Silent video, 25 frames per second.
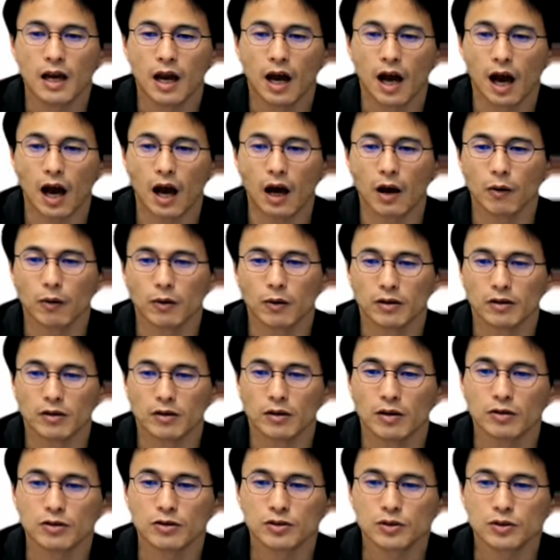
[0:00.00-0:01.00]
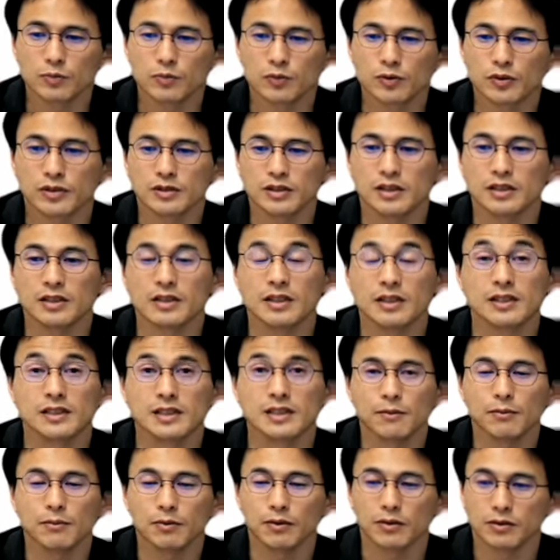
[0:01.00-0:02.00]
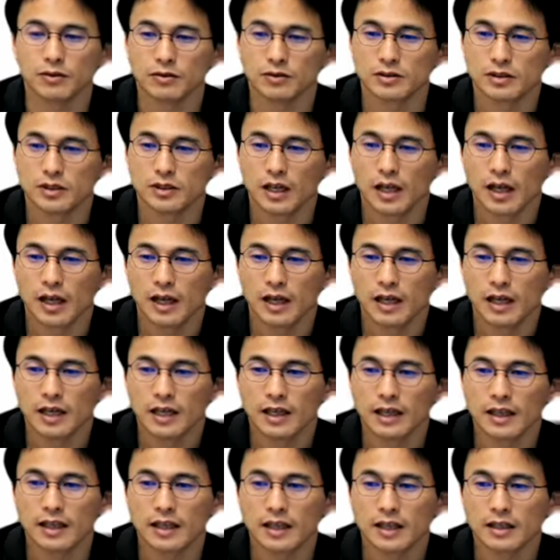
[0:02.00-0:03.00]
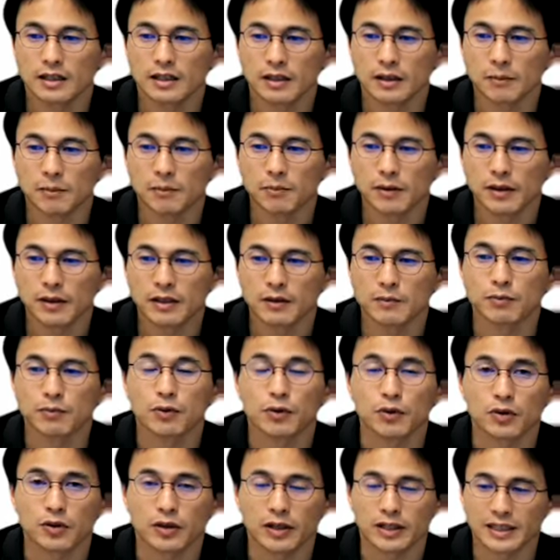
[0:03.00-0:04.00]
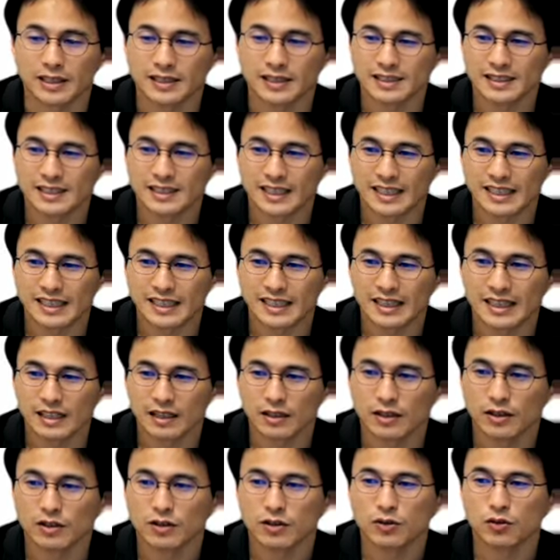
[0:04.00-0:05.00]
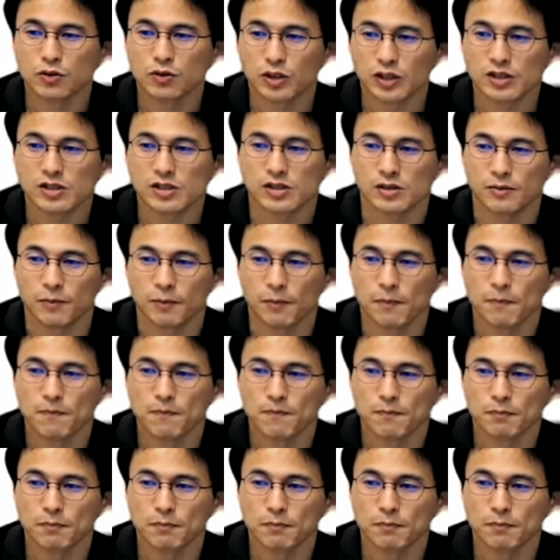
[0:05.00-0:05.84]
I will also present examples that impede progress in the good direction.